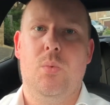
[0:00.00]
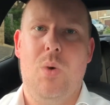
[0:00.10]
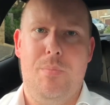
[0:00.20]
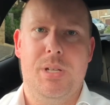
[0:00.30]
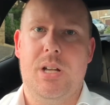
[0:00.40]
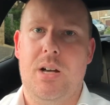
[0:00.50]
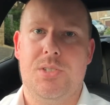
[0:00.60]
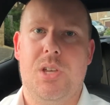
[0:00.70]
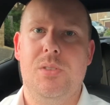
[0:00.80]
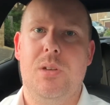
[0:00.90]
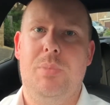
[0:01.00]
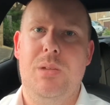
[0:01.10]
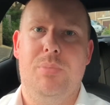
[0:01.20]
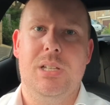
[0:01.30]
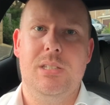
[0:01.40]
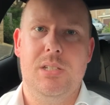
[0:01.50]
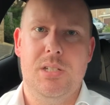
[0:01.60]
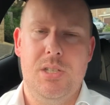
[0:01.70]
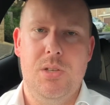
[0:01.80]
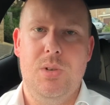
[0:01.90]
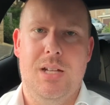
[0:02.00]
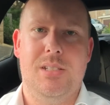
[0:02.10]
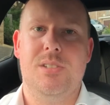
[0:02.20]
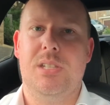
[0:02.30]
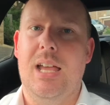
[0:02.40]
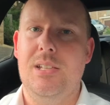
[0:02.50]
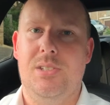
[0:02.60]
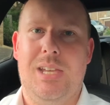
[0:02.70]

webinar so that people in the United States,